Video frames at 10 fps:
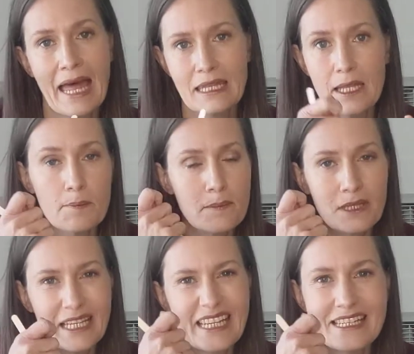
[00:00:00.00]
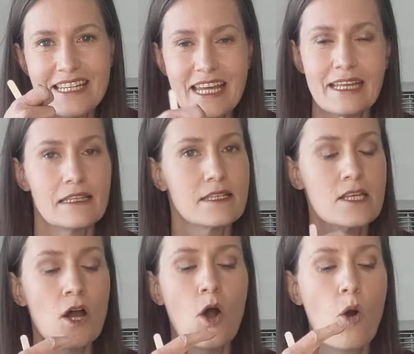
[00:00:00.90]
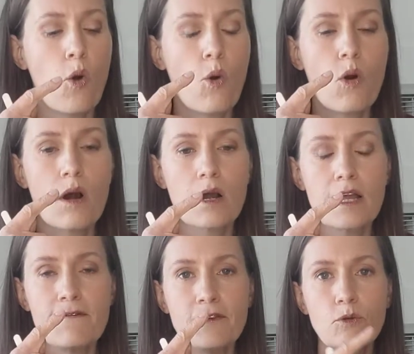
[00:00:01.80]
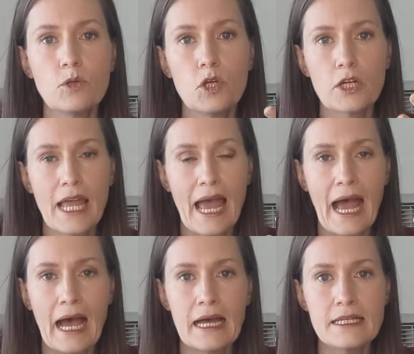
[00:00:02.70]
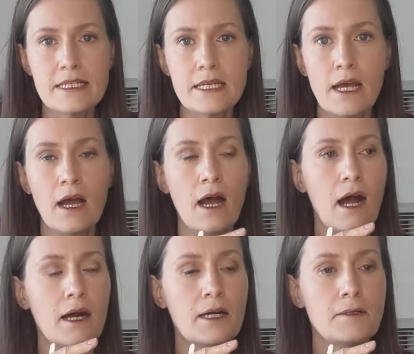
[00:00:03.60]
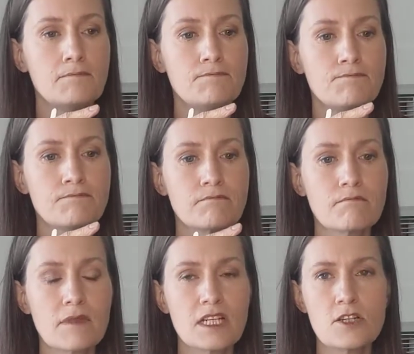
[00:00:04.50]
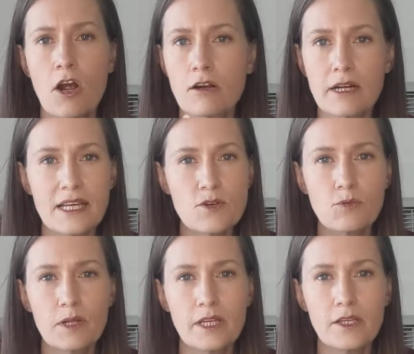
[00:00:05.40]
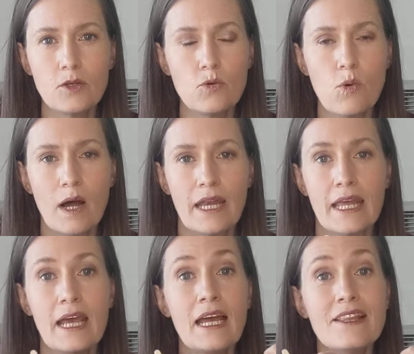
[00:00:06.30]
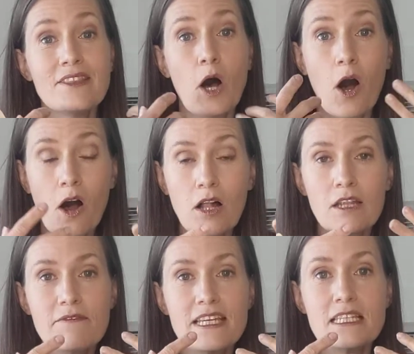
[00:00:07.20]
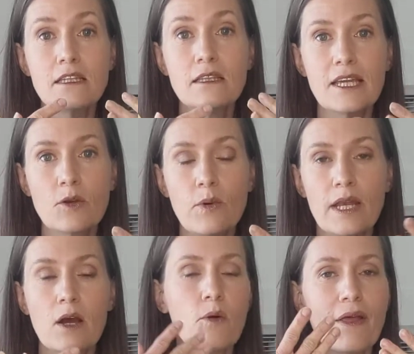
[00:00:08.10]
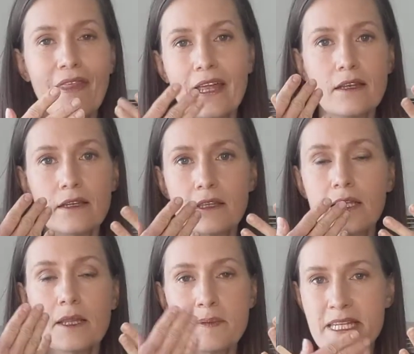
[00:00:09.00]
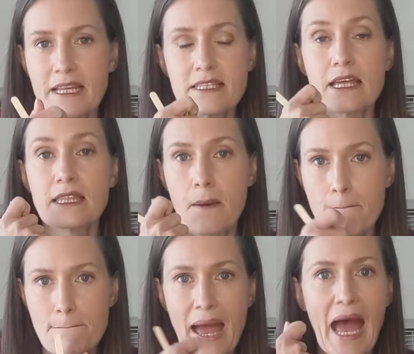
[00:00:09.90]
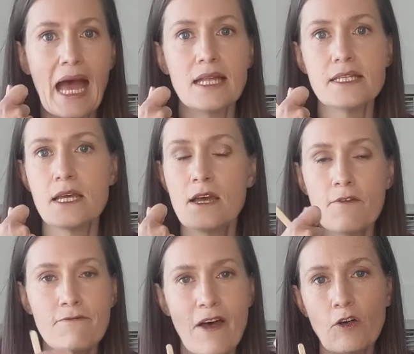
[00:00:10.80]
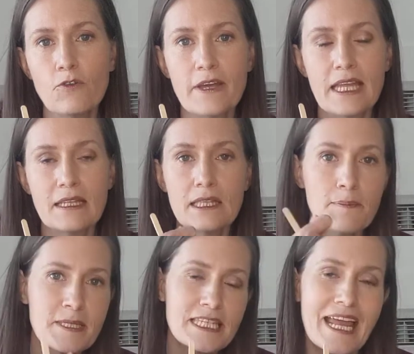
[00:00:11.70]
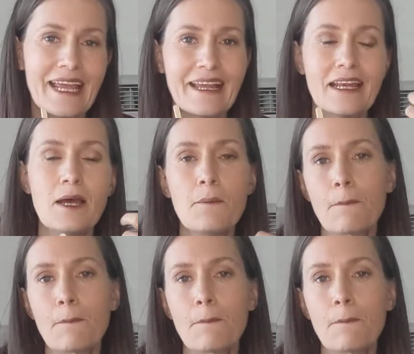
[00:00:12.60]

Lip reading: lip lid tints, or if you look at Tarte has a really cute one. All of these liquid, and then the lip stains, like the matte velvet lip stain,